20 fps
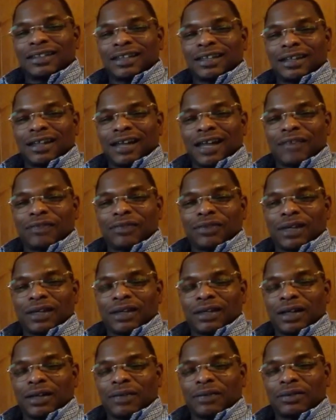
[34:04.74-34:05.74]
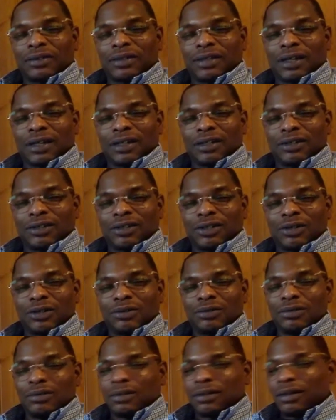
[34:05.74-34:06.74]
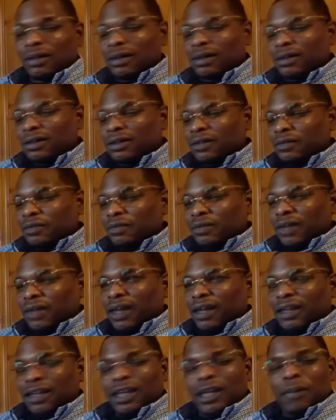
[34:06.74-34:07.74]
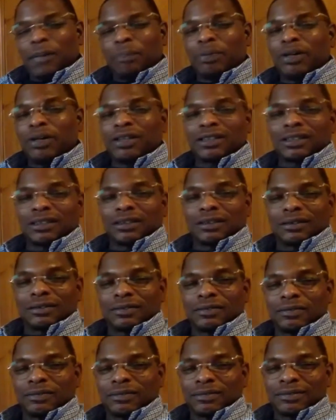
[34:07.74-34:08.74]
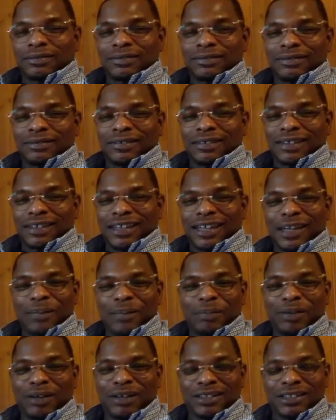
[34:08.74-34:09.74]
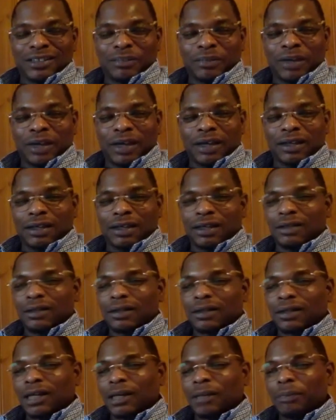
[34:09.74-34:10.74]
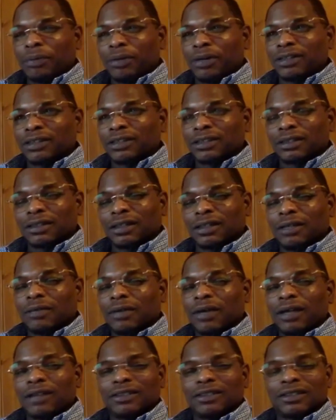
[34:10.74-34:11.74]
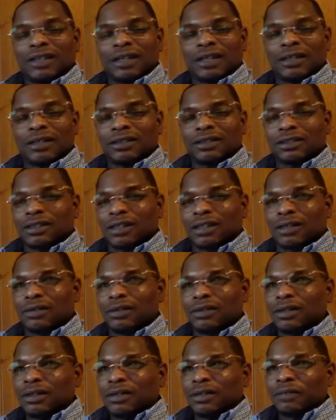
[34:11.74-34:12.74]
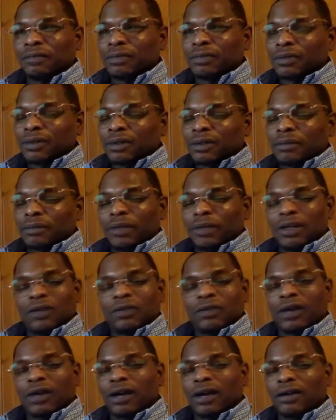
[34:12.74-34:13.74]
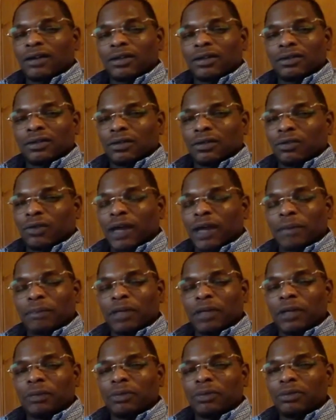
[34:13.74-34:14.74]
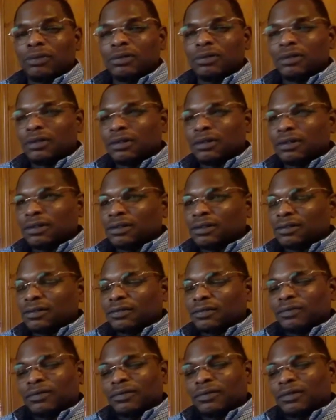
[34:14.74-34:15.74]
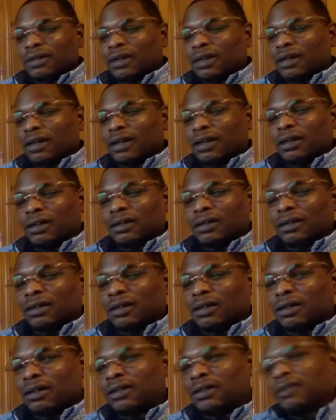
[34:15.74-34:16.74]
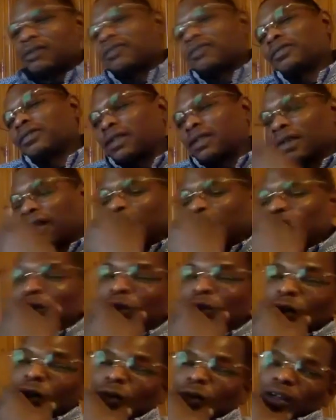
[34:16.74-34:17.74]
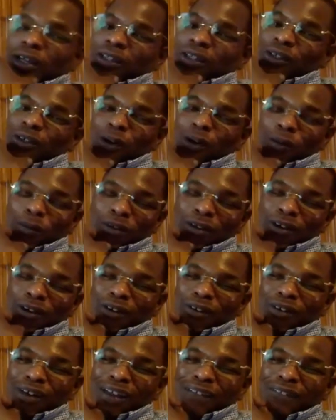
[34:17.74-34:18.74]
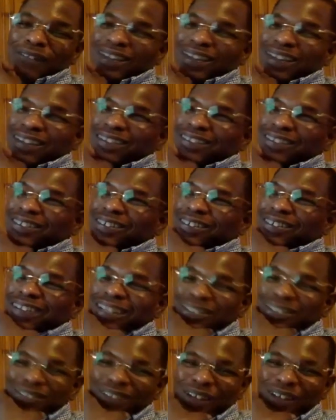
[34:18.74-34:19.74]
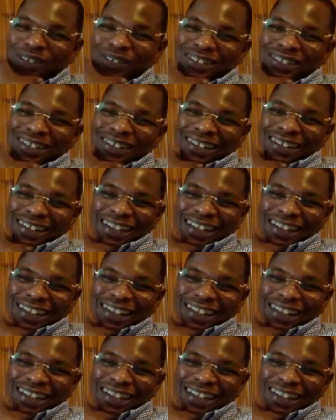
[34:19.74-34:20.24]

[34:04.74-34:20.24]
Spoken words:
your life and in everything you do, and keep pushing. Keep pushing, man. Keep pushing. Keep educating yourself. Be around the right people, and you're gonna be all right, man. You know, that's what I would say.